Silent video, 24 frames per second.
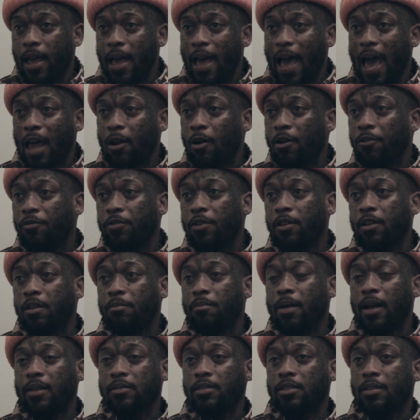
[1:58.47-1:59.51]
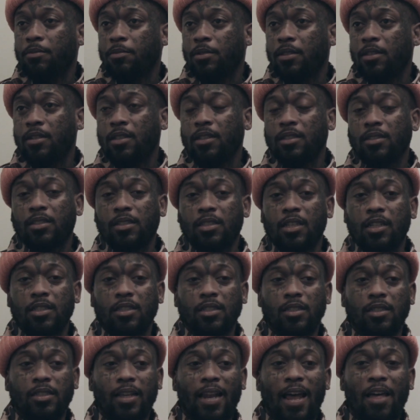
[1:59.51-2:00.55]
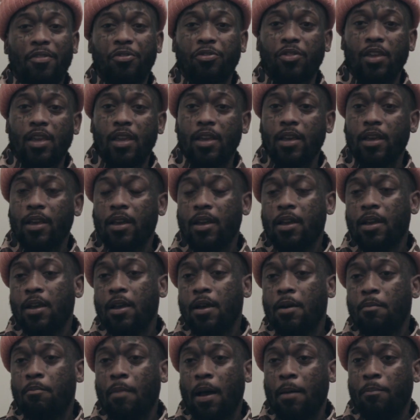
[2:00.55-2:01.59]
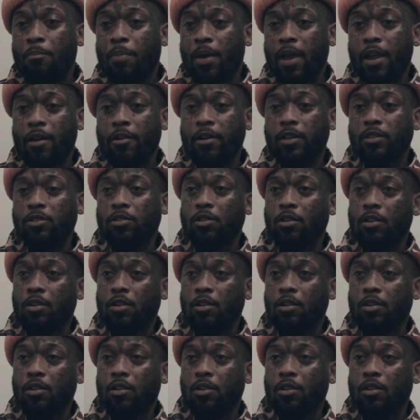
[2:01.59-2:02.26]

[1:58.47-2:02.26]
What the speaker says: How do I feel about some of the decisions that I think my parents or